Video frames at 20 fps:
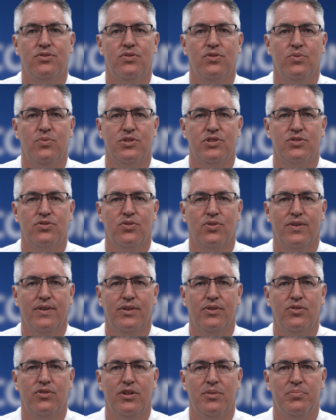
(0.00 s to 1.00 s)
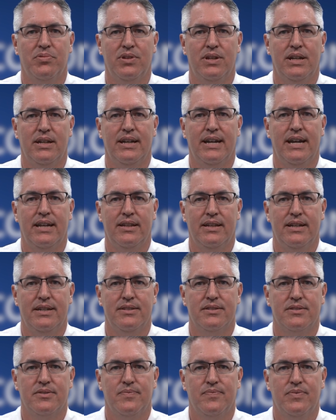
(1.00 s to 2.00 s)
to the Restore Illinois Plan
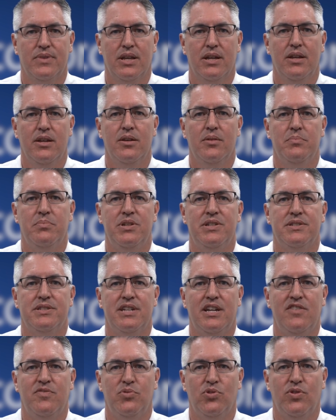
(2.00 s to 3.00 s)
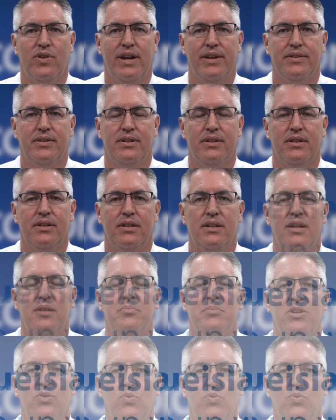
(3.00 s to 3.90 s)
guidelines. Be safe, Blue Island, and be